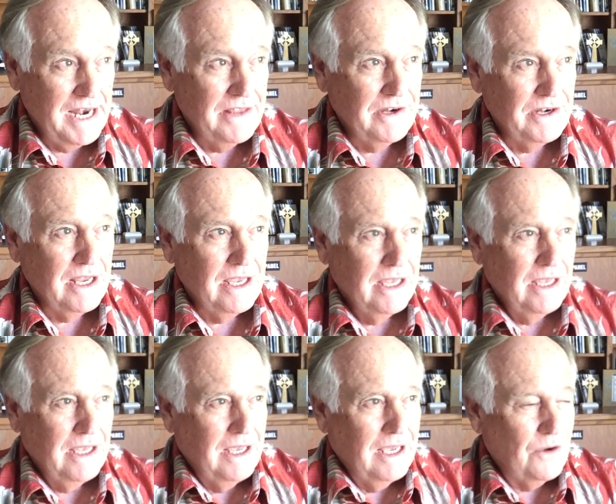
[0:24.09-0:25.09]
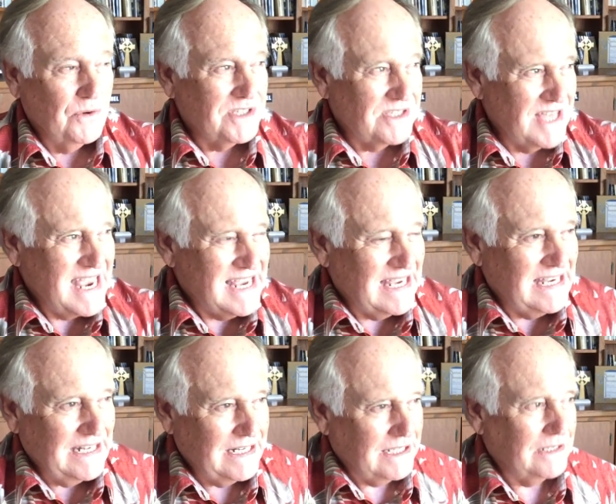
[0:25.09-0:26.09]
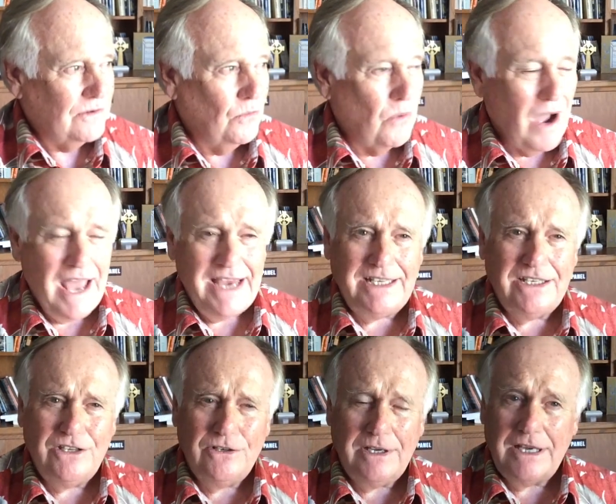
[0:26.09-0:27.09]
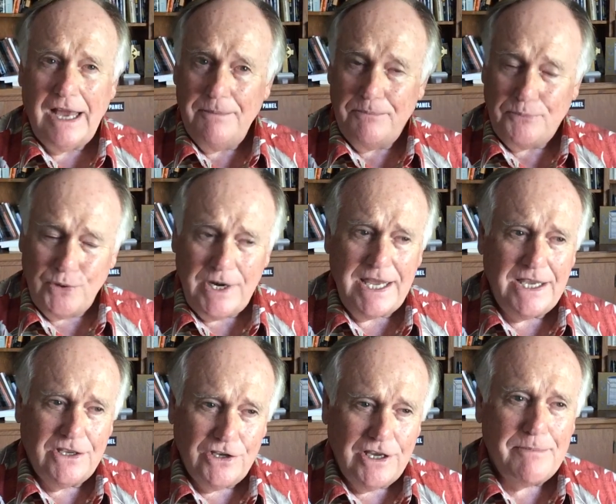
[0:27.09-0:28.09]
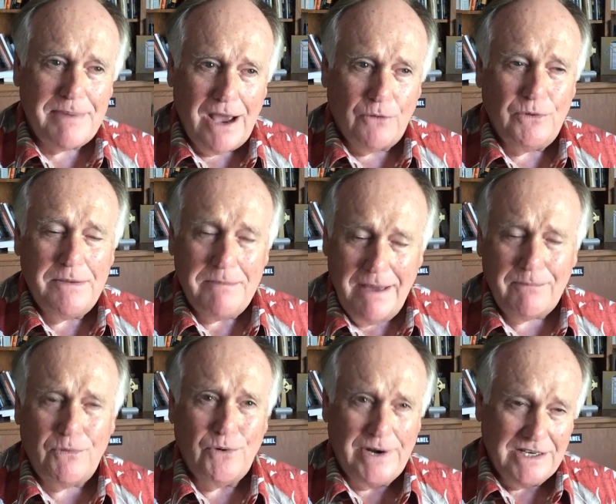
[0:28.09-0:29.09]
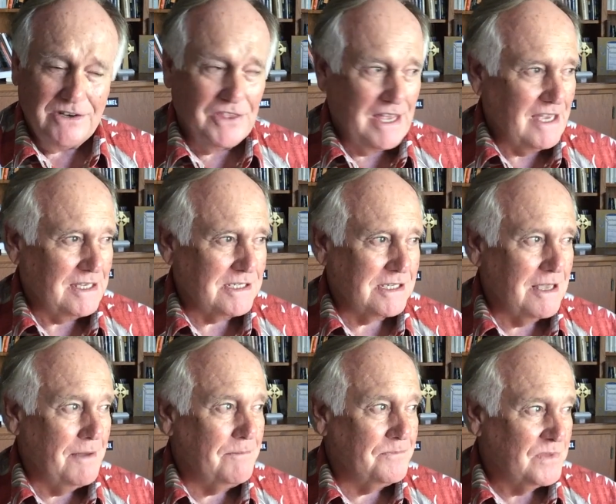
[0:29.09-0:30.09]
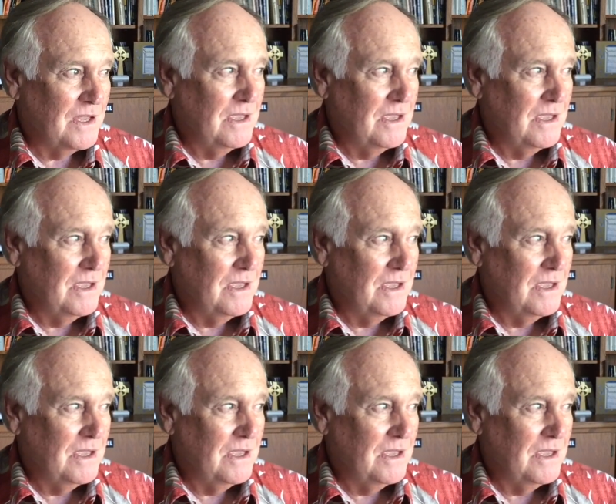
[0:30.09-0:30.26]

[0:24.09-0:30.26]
And I was thinking, I'm pretty good about remembering things. I'm